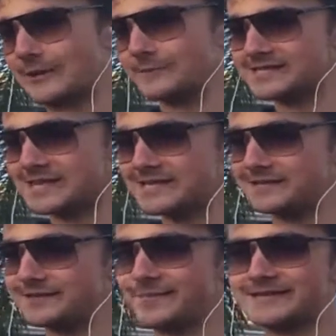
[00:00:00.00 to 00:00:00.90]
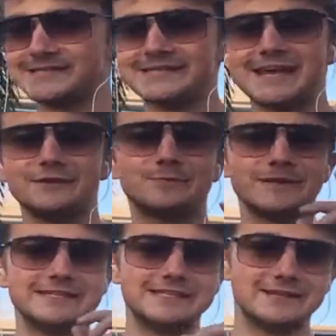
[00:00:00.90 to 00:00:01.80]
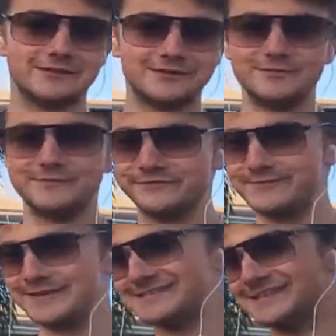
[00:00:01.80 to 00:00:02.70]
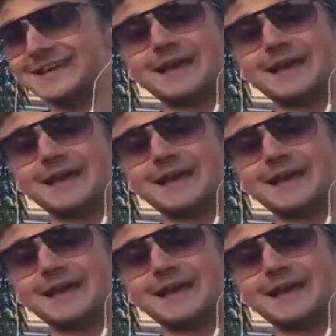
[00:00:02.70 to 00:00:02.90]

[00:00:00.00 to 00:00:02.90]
I'm going to take you to the best Italian place here, Cuban place."